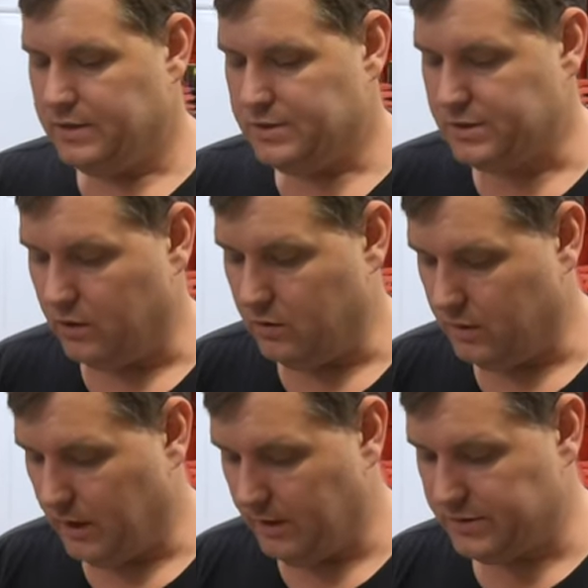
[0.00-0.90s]
So
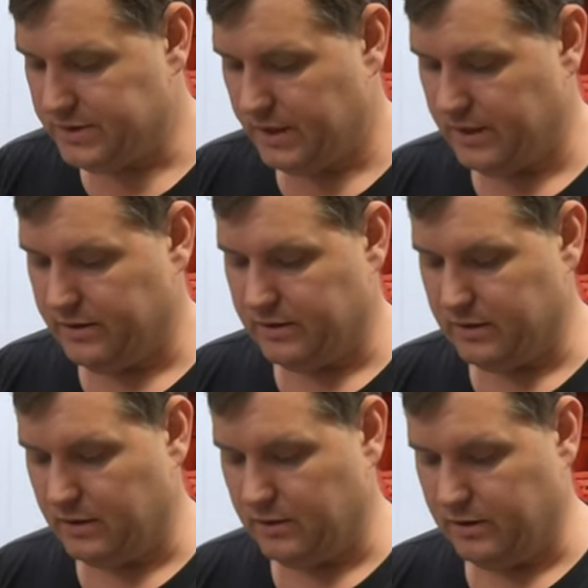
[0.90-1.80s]
I would say that,
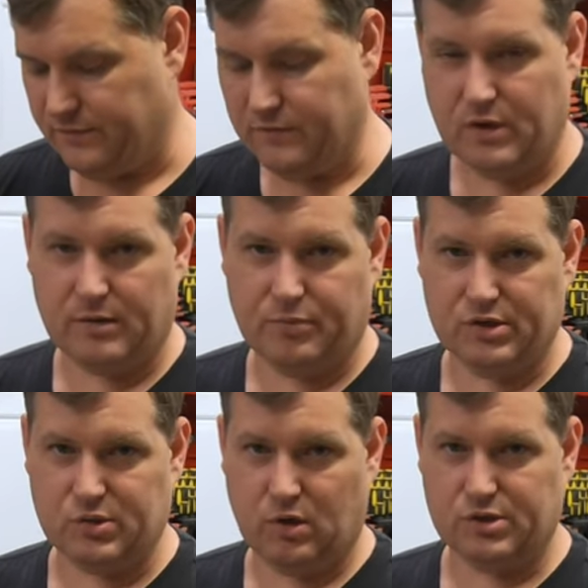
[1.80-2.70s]
you know, if you've got a
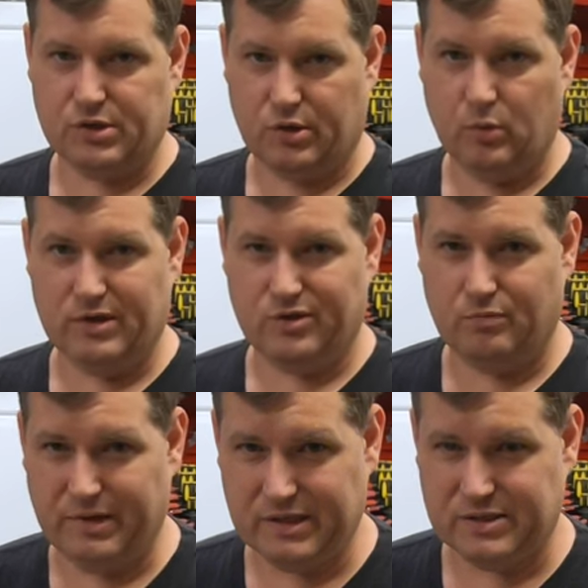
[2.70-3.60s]
pressure washer and you want to do
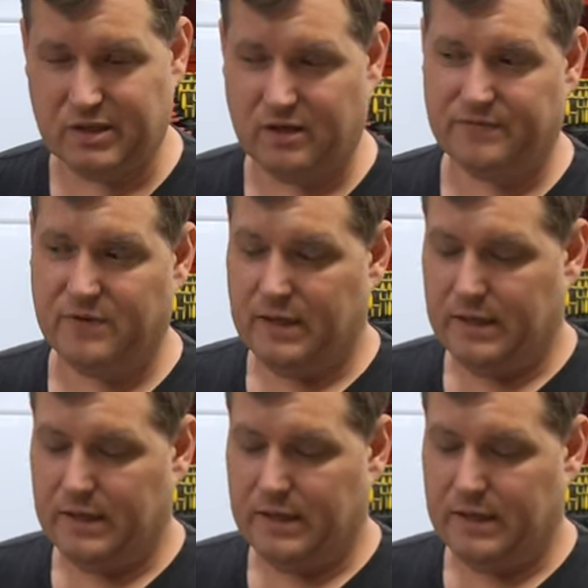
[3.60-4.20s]
big stuff